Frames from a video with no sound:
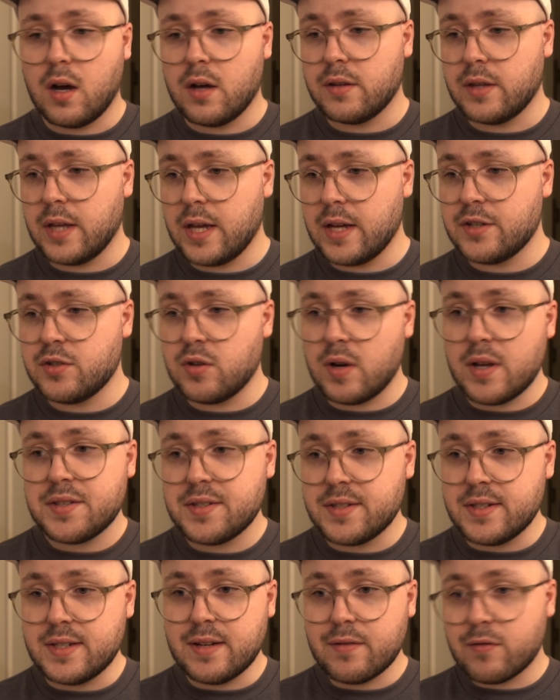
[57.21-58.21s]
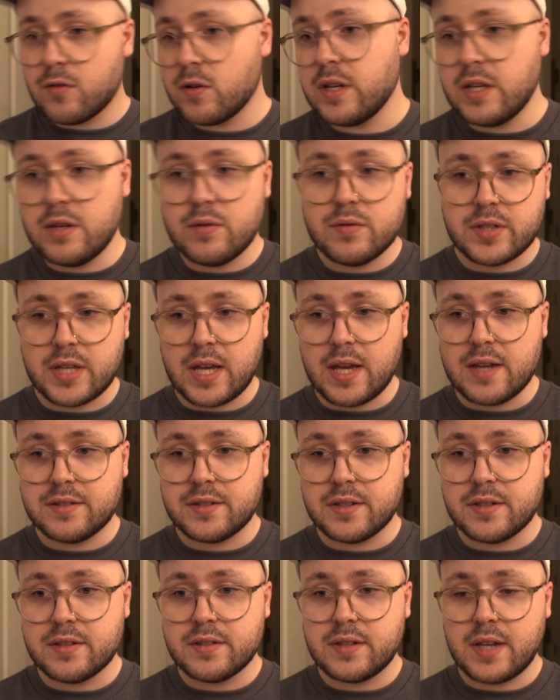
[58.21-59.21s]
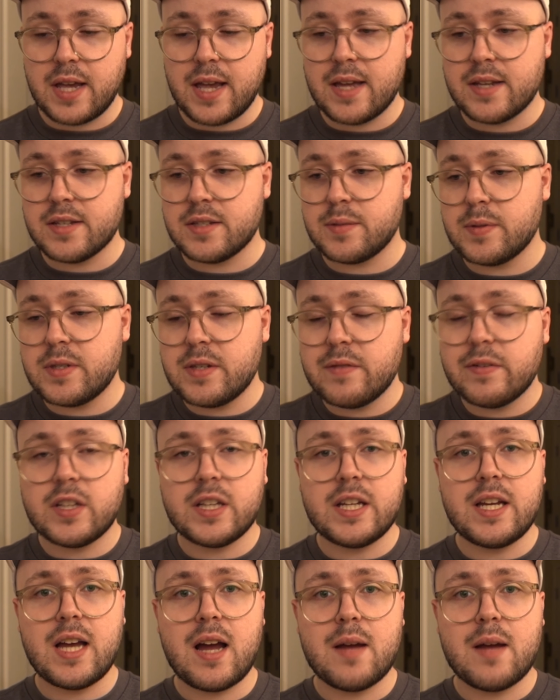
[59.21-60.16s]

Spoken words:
They address different use cases, and specifically,